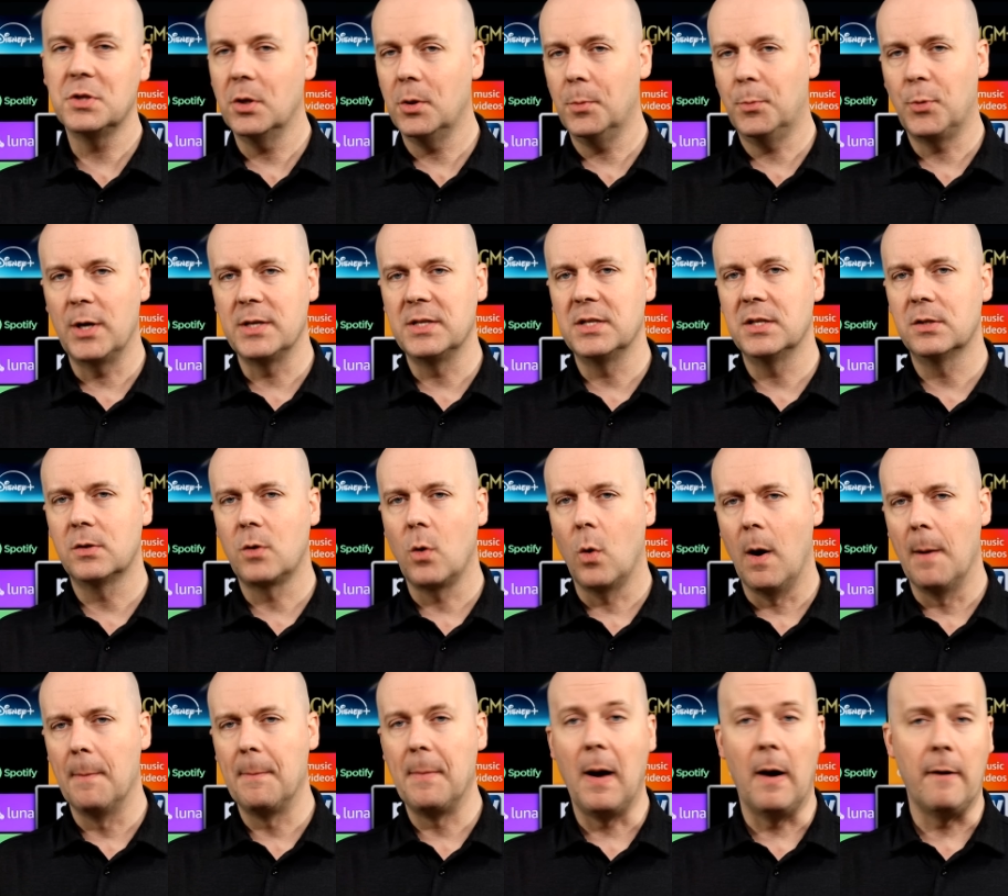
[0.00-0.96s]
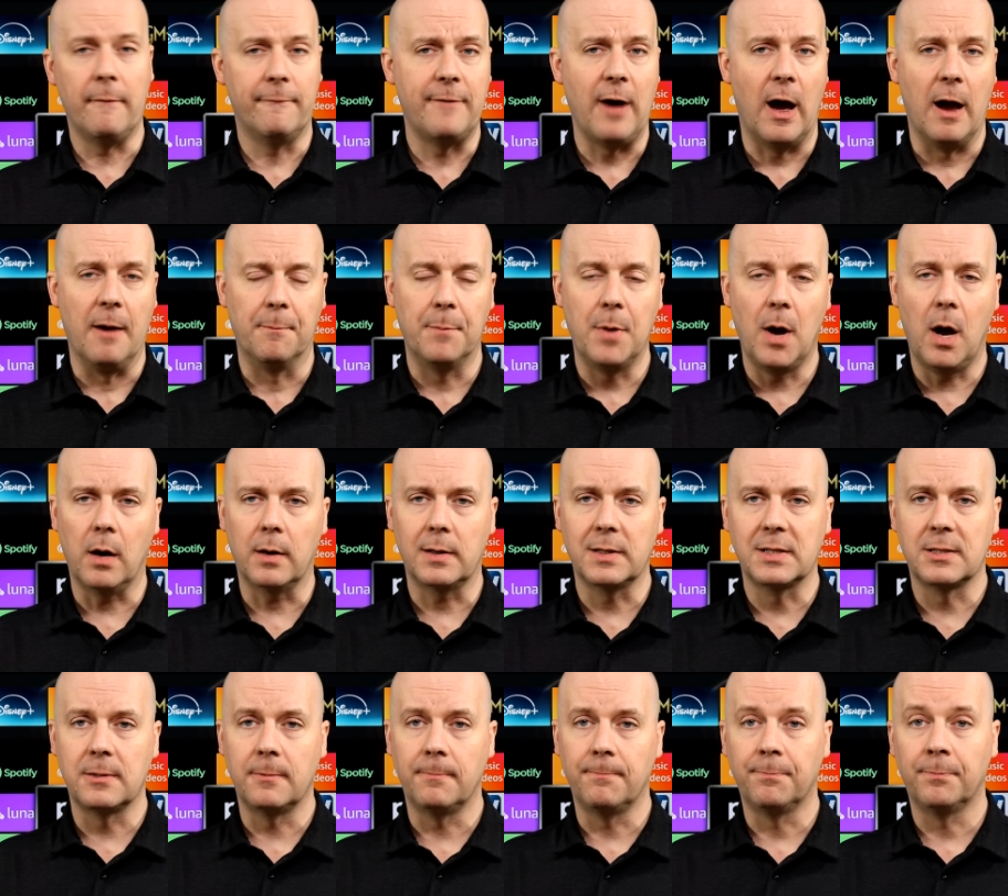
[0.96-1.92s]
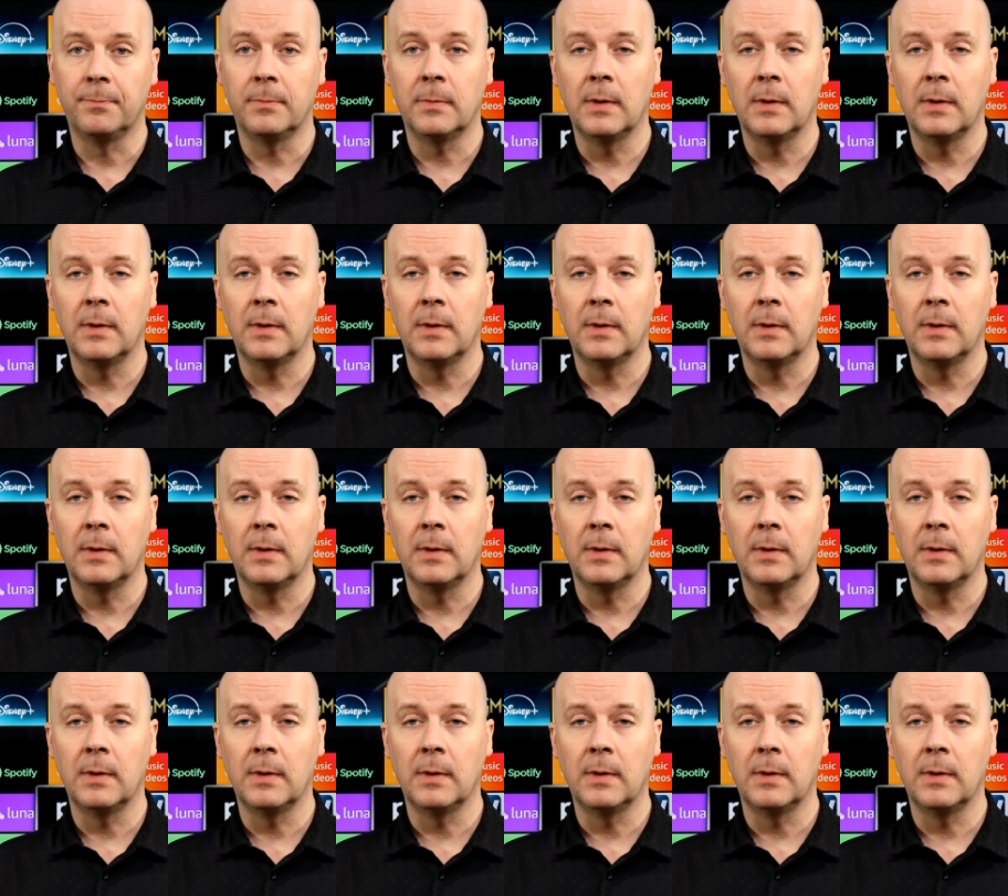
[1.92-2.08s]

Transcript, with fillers: saw the prices go up about 5 bucks.